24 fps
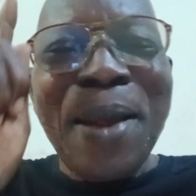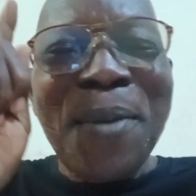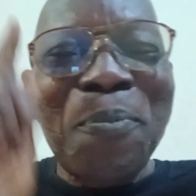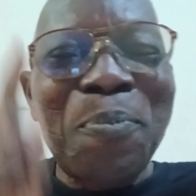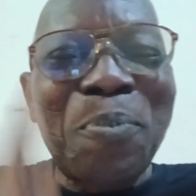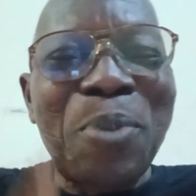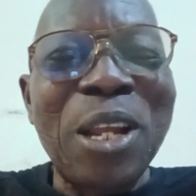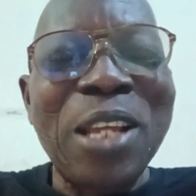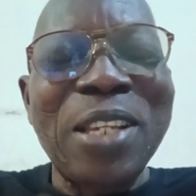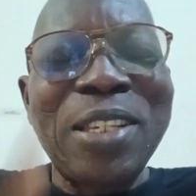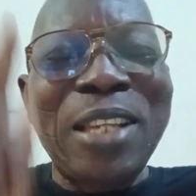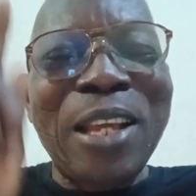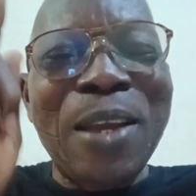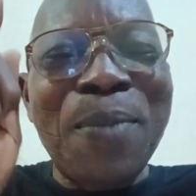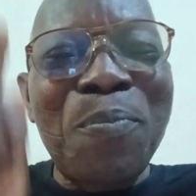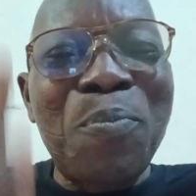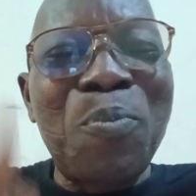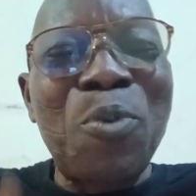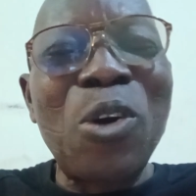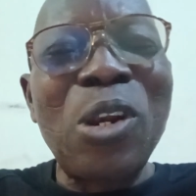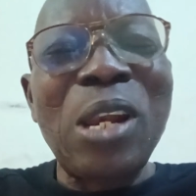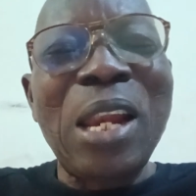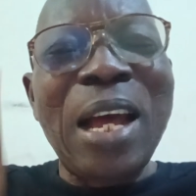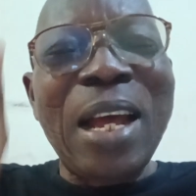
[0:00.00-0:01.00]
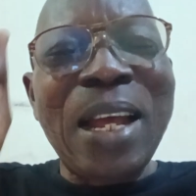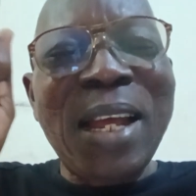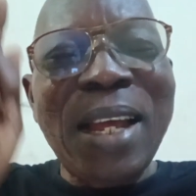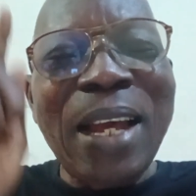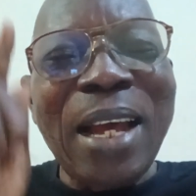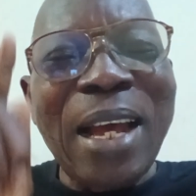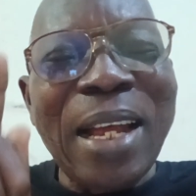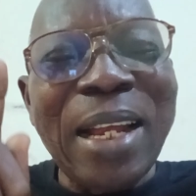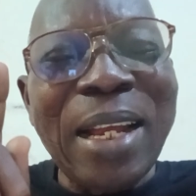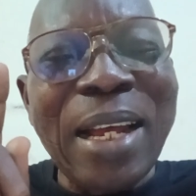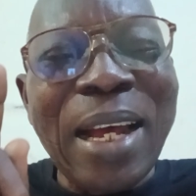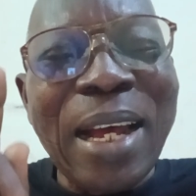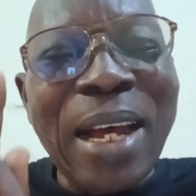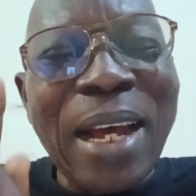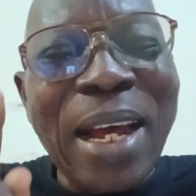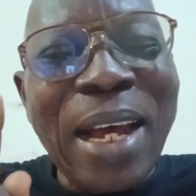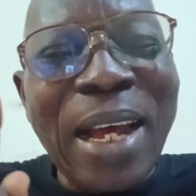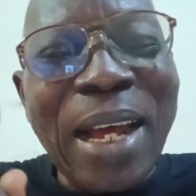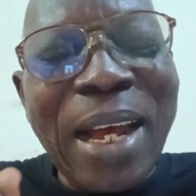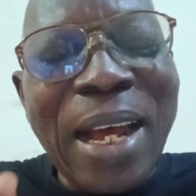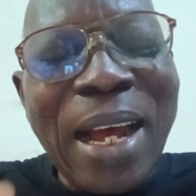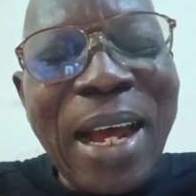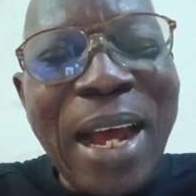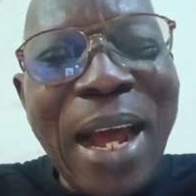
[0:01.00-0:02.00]
President Bola
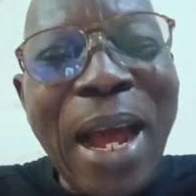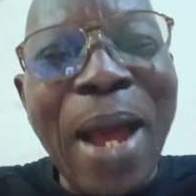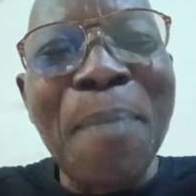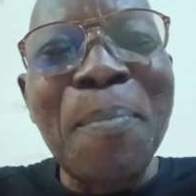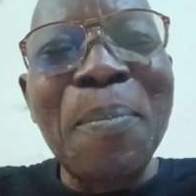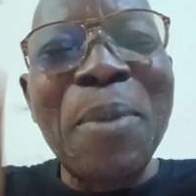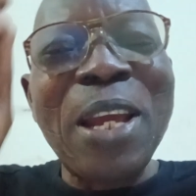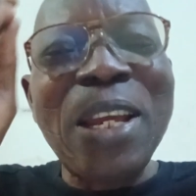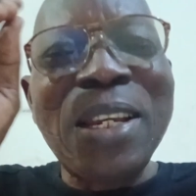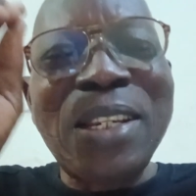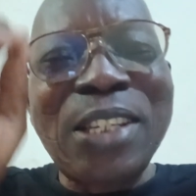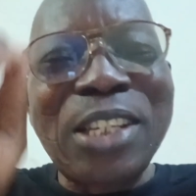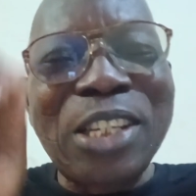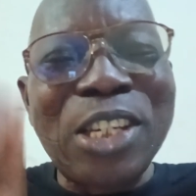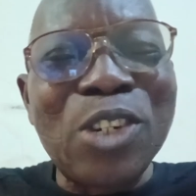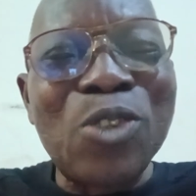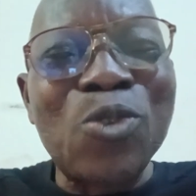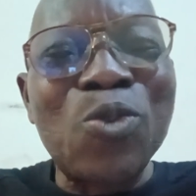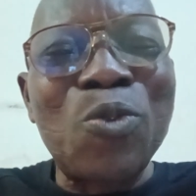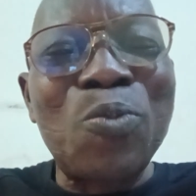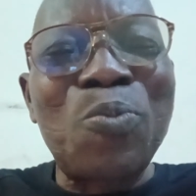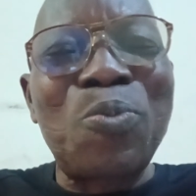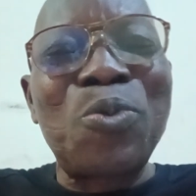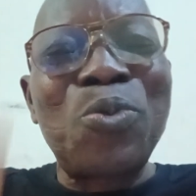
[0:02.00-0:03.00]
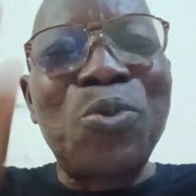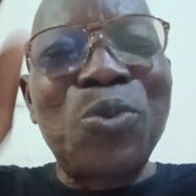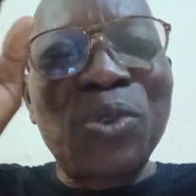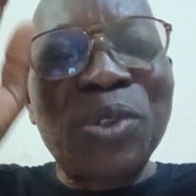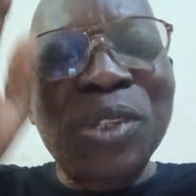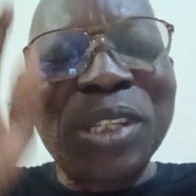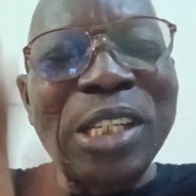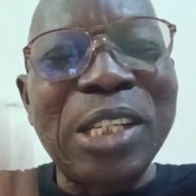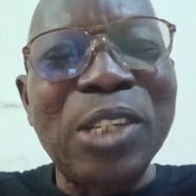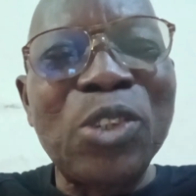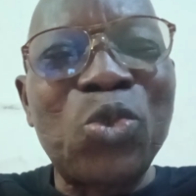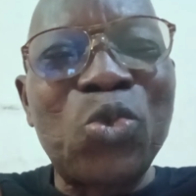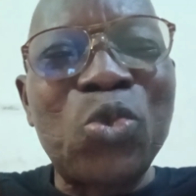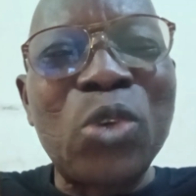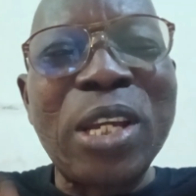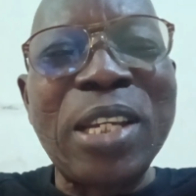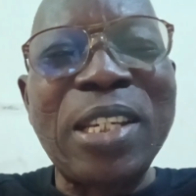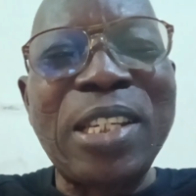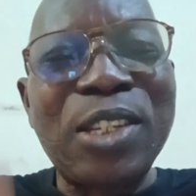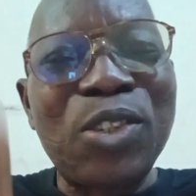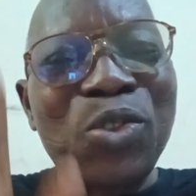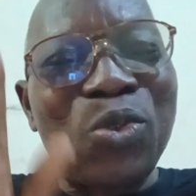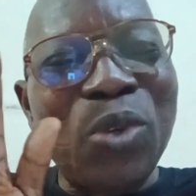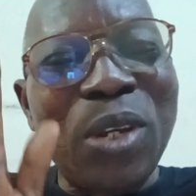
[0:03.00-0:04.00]
Ahmed Tinubu in
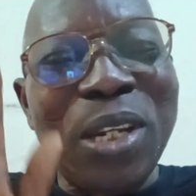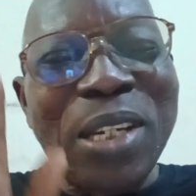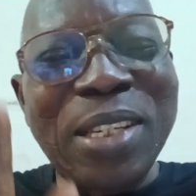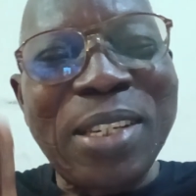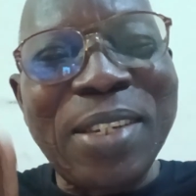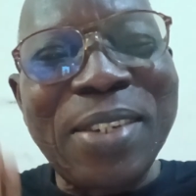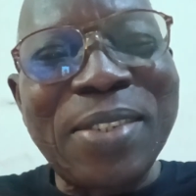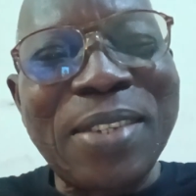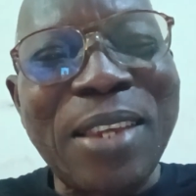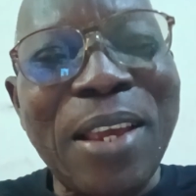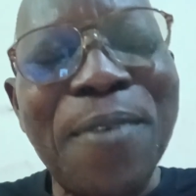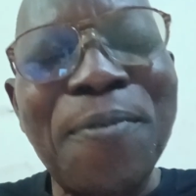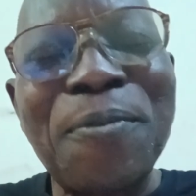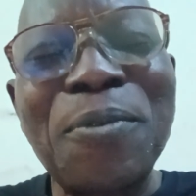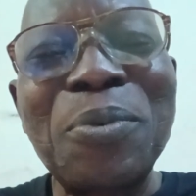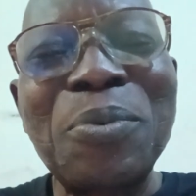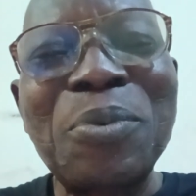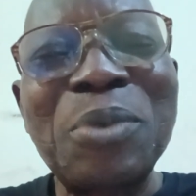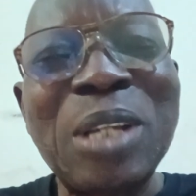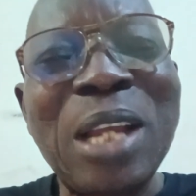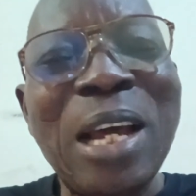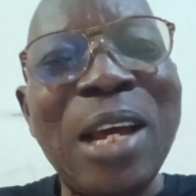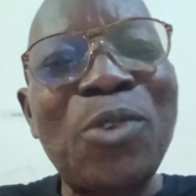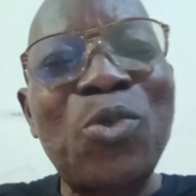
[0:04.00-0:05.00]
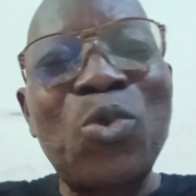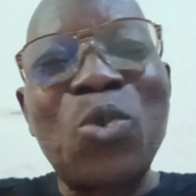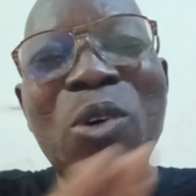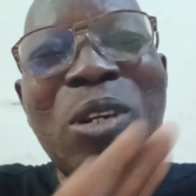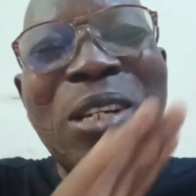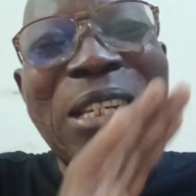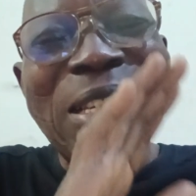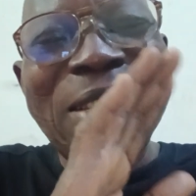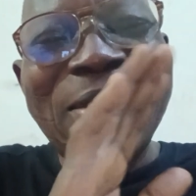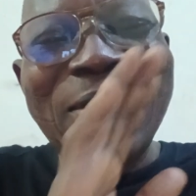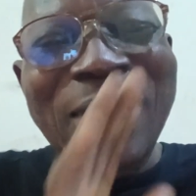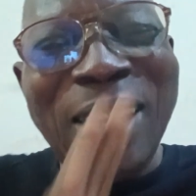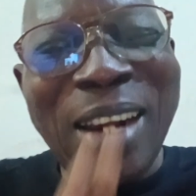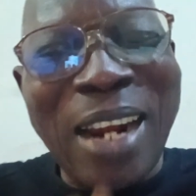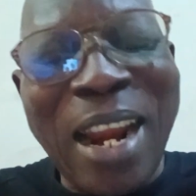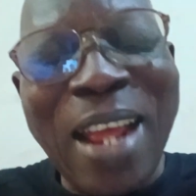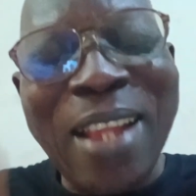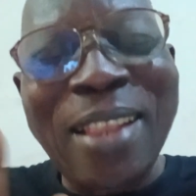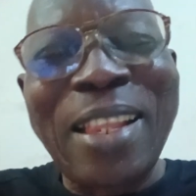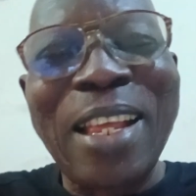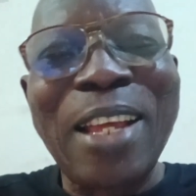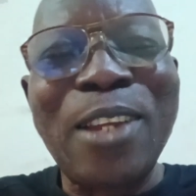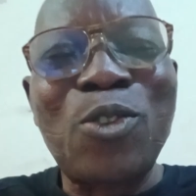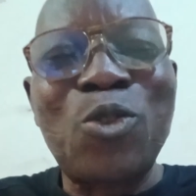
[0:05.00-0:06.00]
2027. That one is
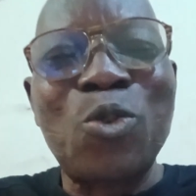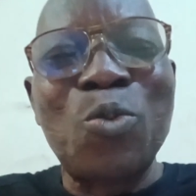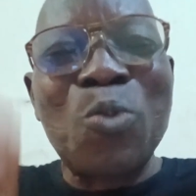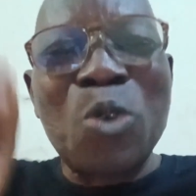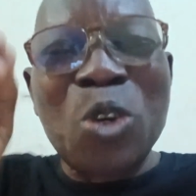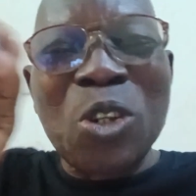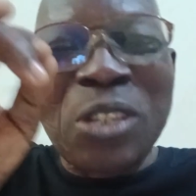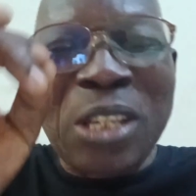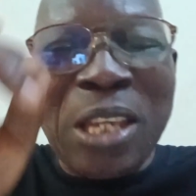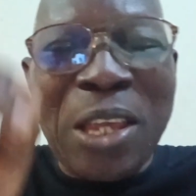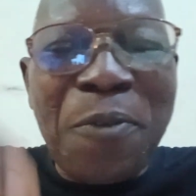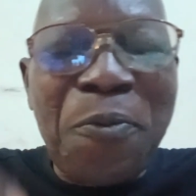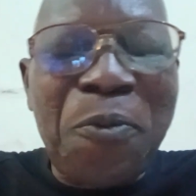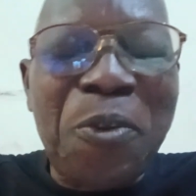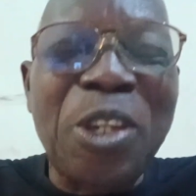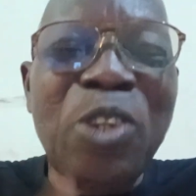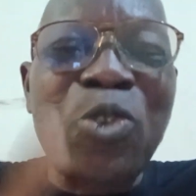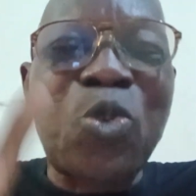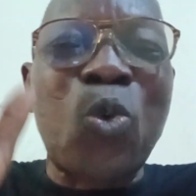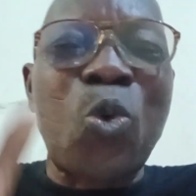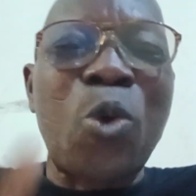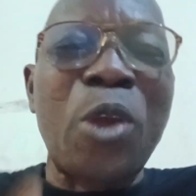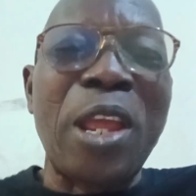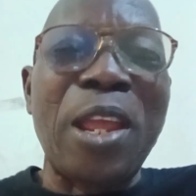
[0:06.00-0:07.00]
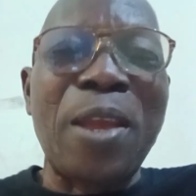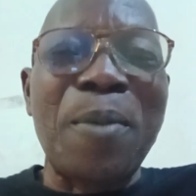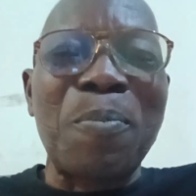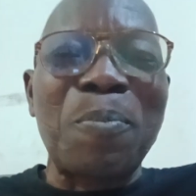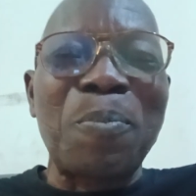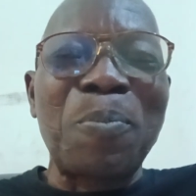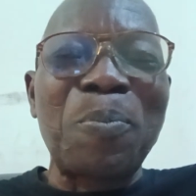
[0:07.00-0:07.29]
granted. You must give it to him.